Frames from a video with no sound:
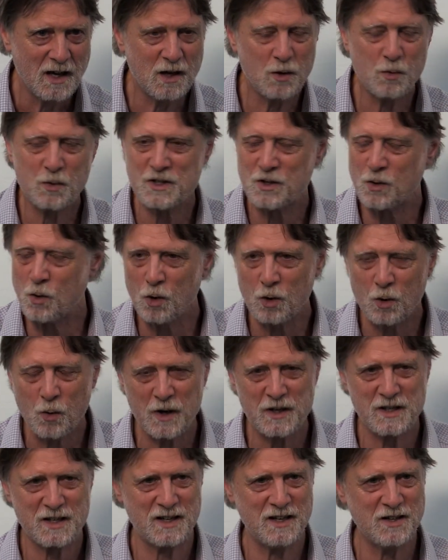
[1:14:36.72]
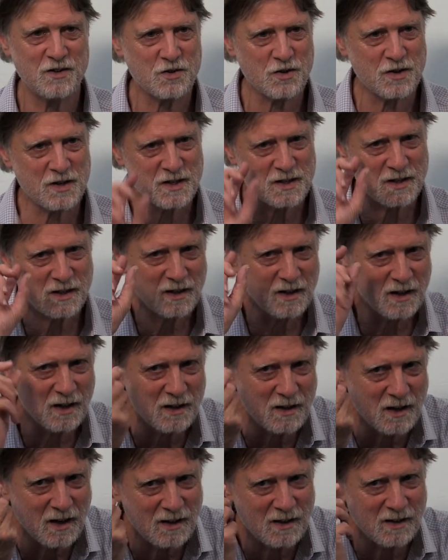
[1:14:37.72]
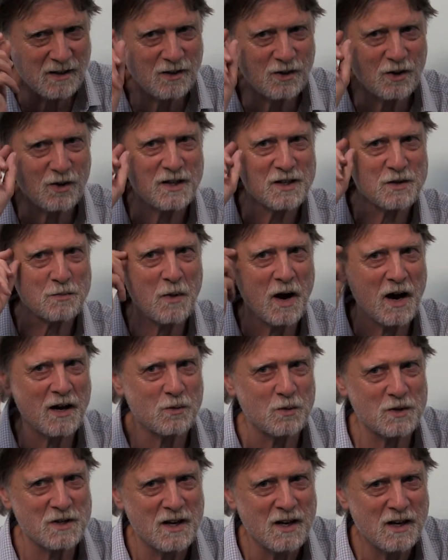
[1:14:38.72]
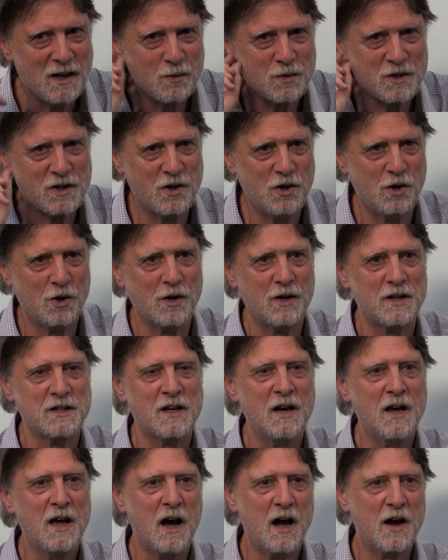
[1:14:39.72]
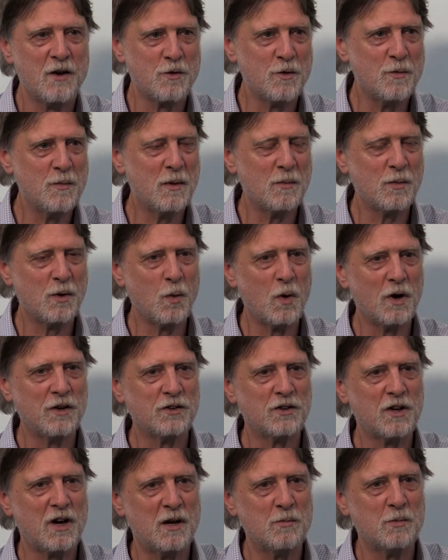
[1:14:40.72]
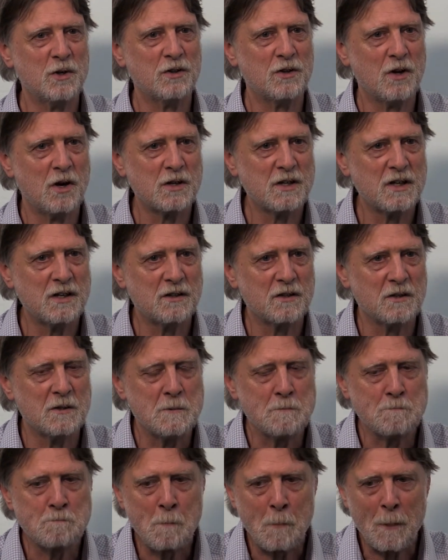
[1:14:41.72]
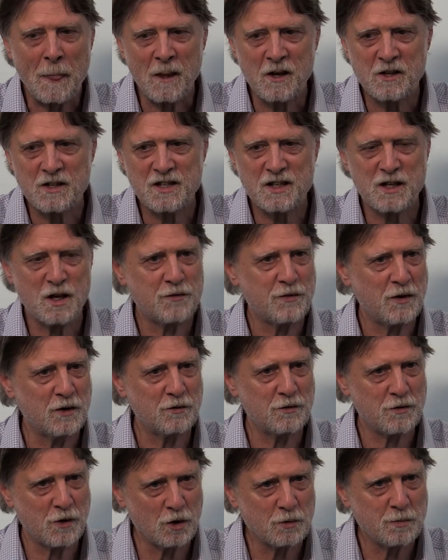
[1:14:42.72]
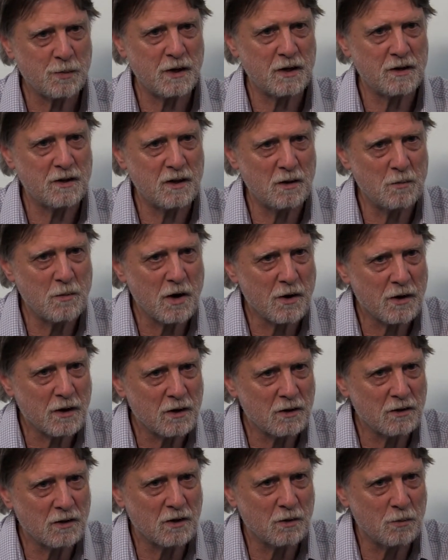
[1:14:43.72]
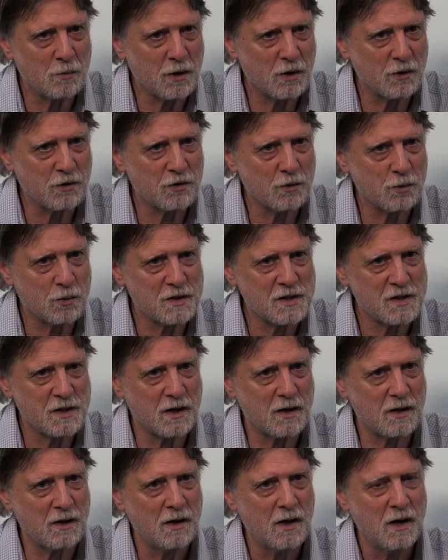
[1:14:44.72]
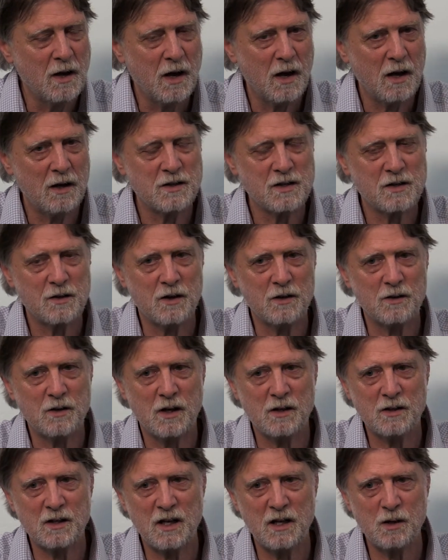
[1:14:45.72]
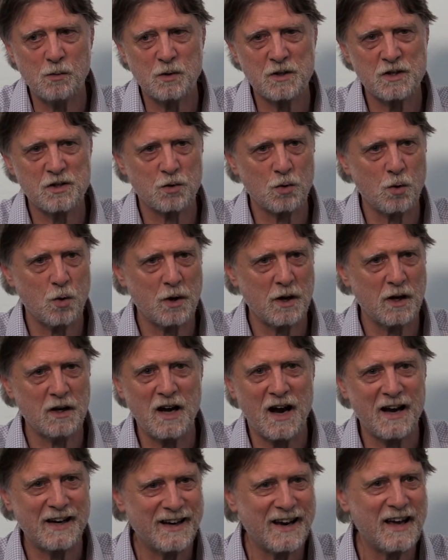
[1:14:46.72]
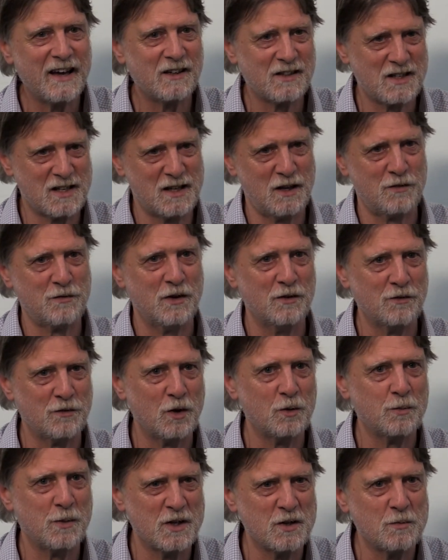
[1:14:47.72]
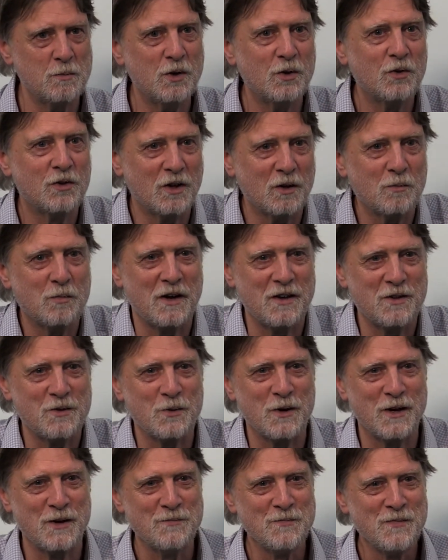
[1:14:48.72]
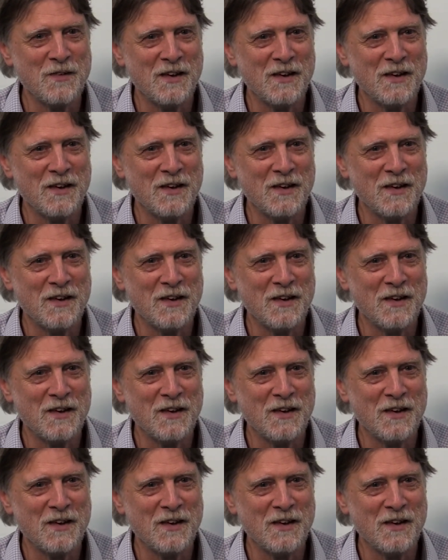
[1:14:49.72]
he was always interested in you know, his mind was, he was curious. I remember one time at Dartington, Stefan Volpe, the American composer, was there, and he was talking. I liked Stefan Volpe's music, by the way,